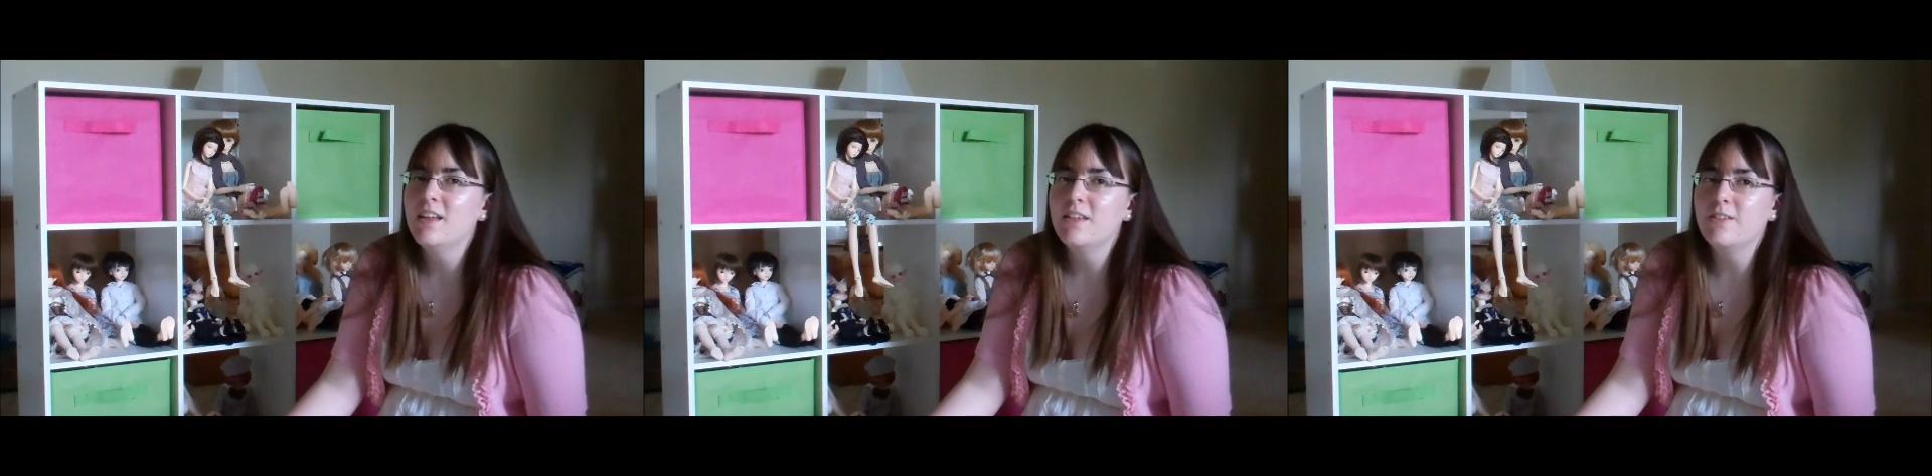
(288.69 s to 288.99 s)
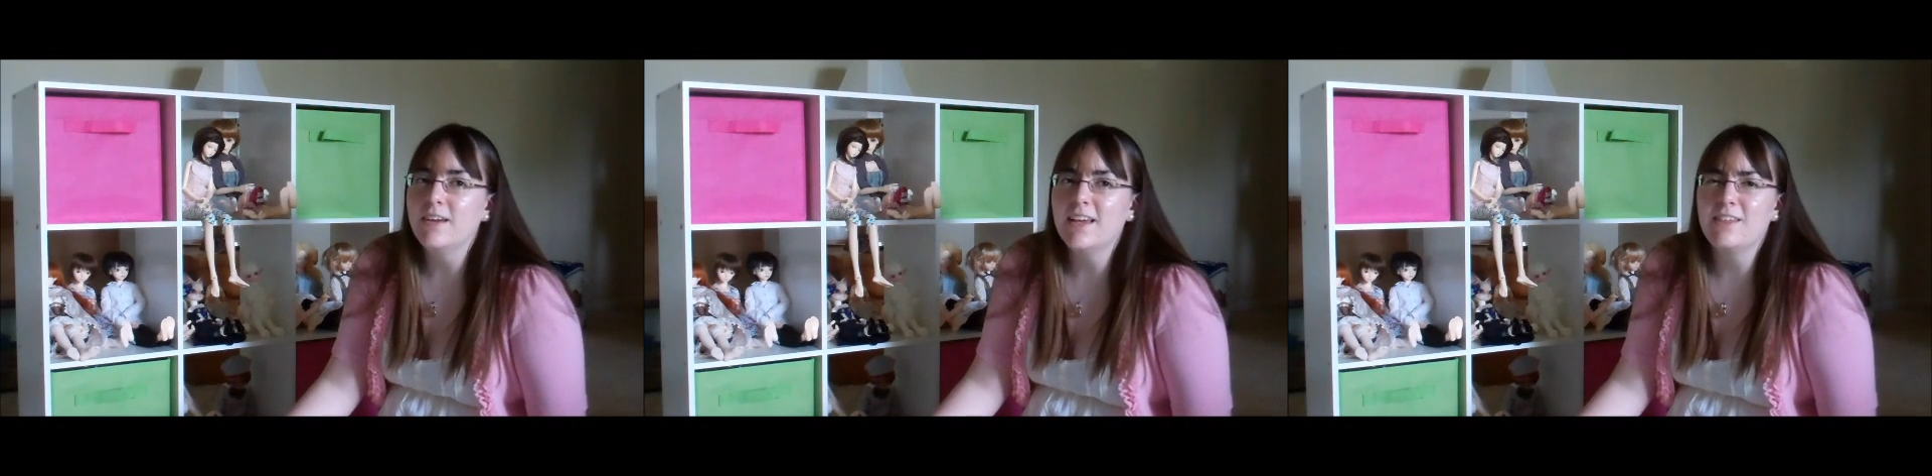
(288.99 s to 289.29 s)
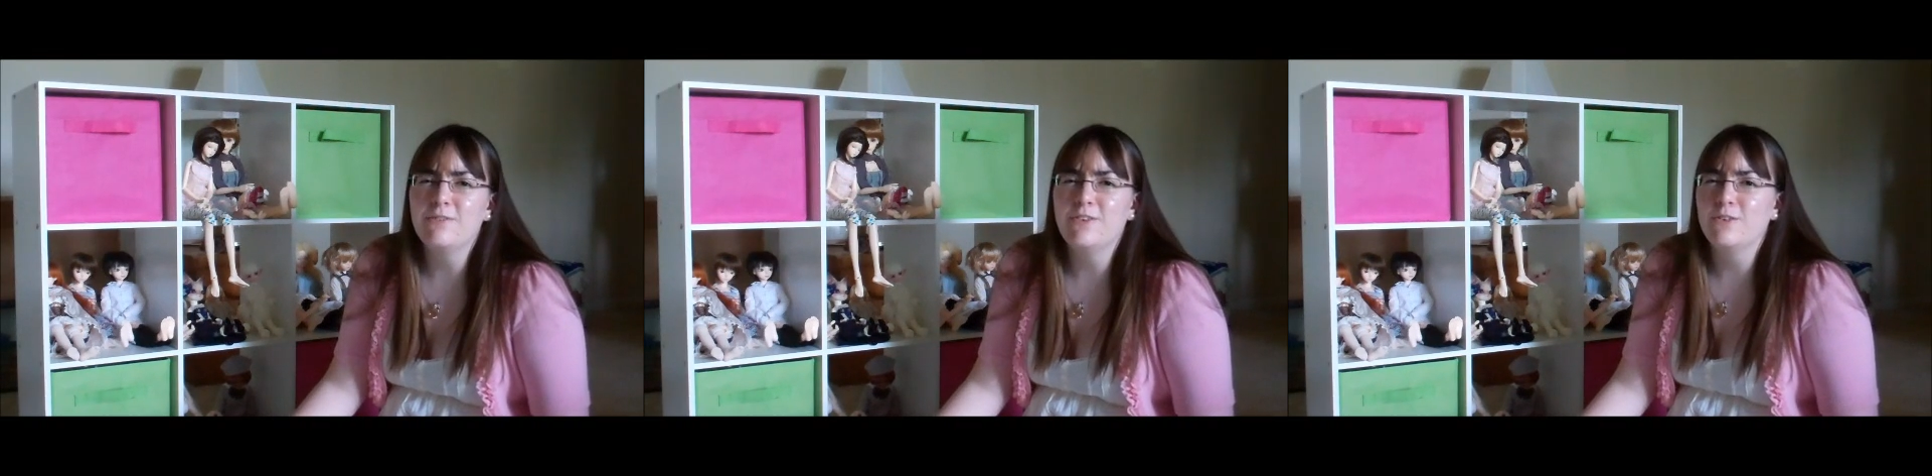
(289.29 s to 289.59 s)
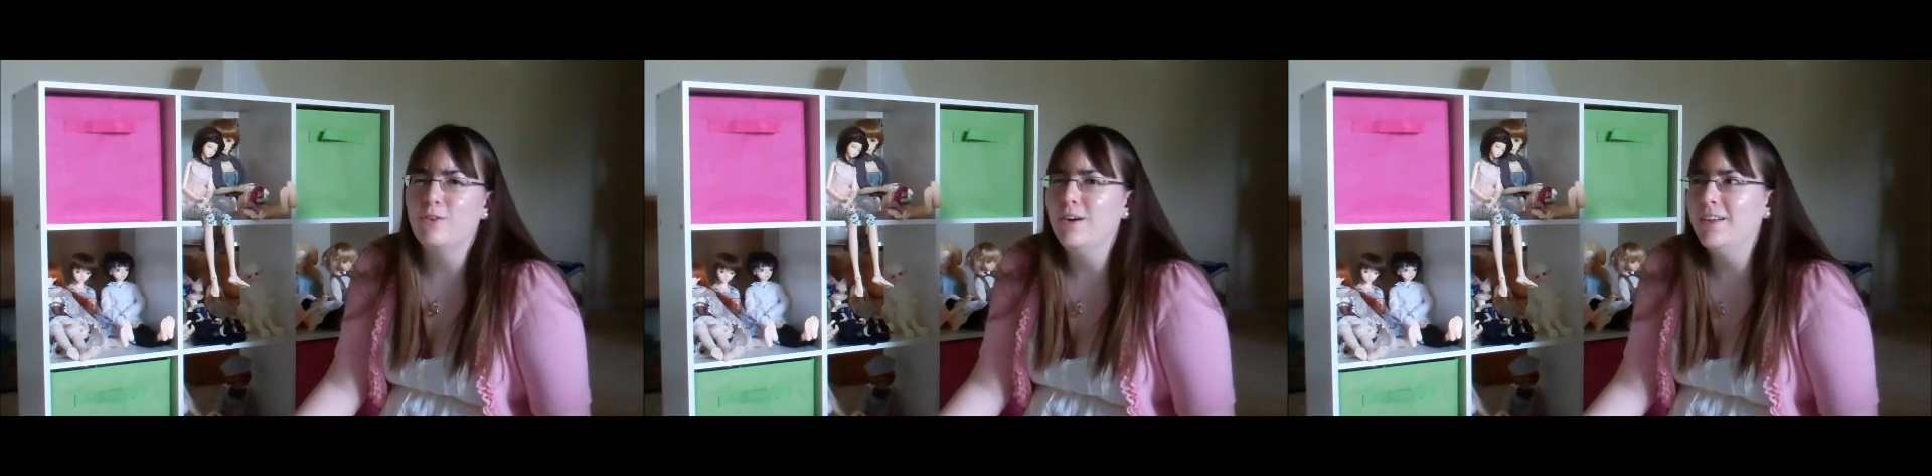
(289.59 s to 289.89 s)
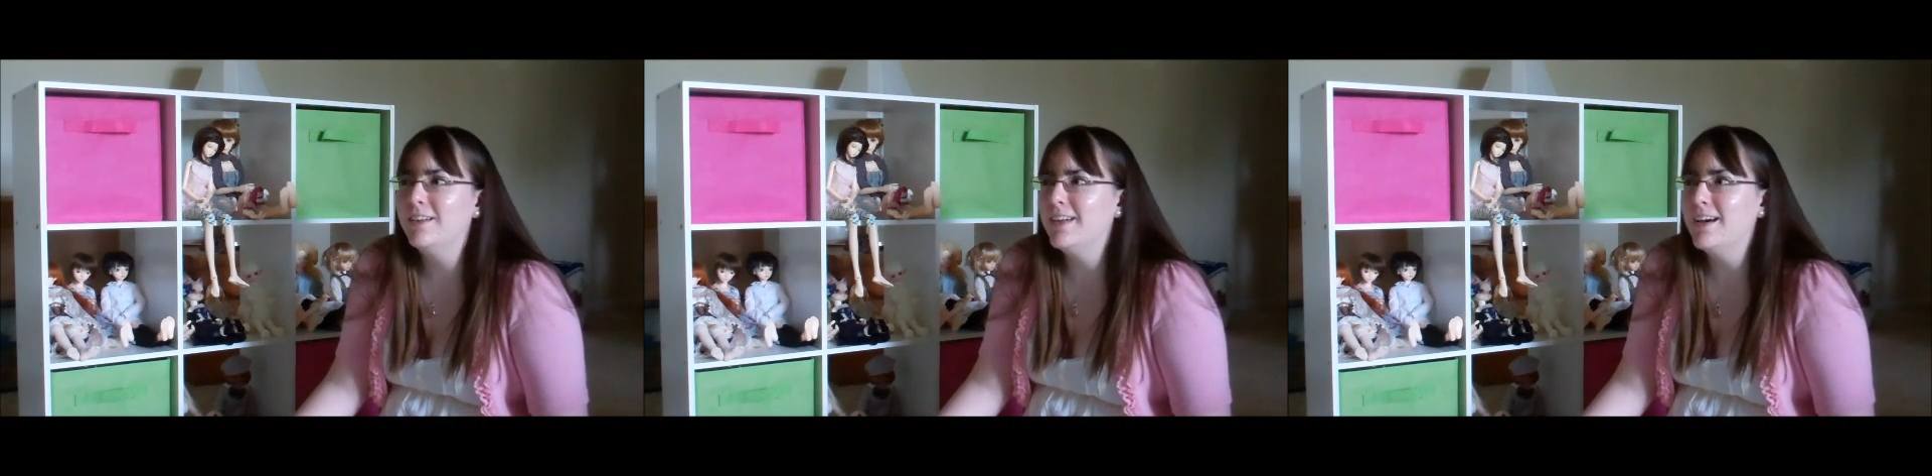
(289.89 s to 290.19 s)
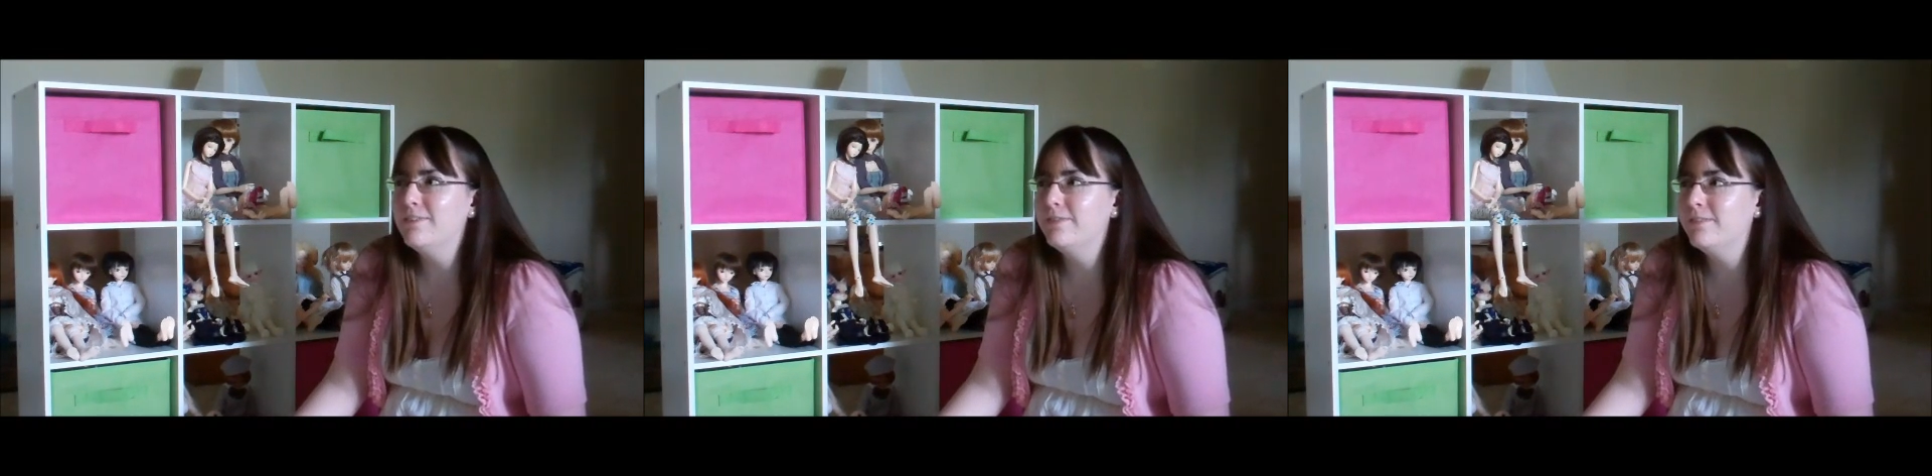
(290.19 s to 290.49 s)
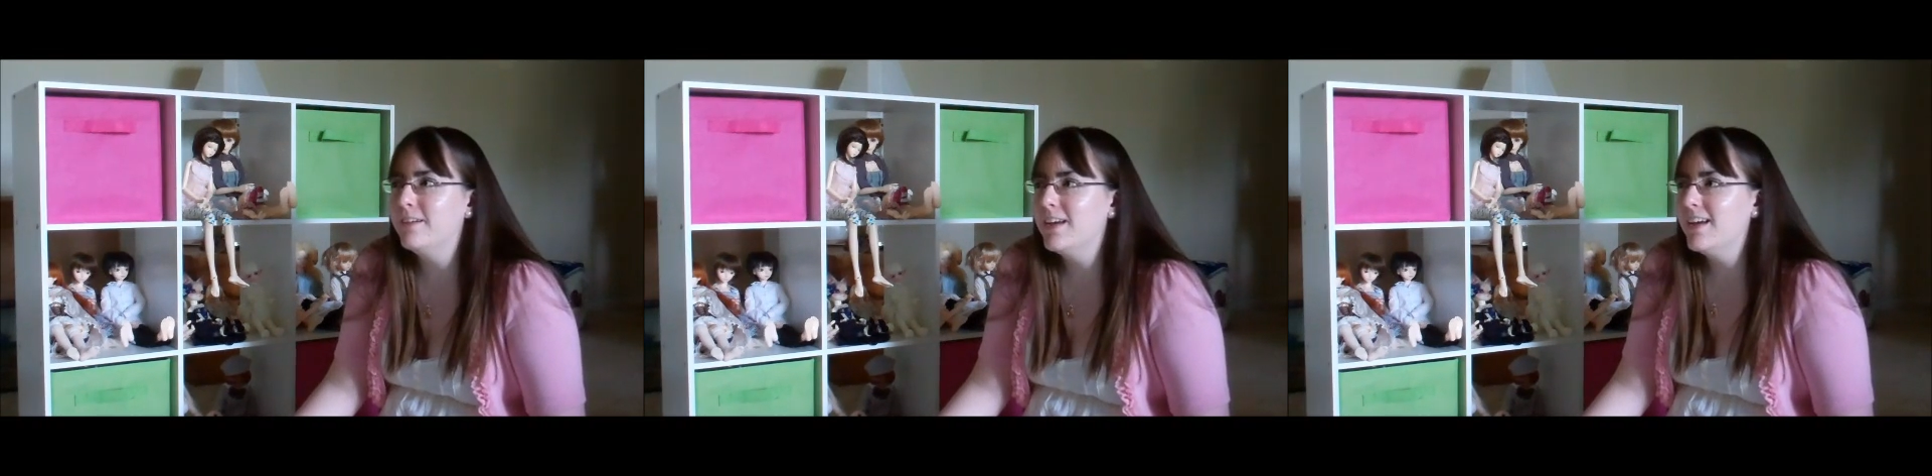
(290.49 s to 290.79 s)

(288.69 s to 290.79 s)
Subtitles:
So I guess if you're loyal enough,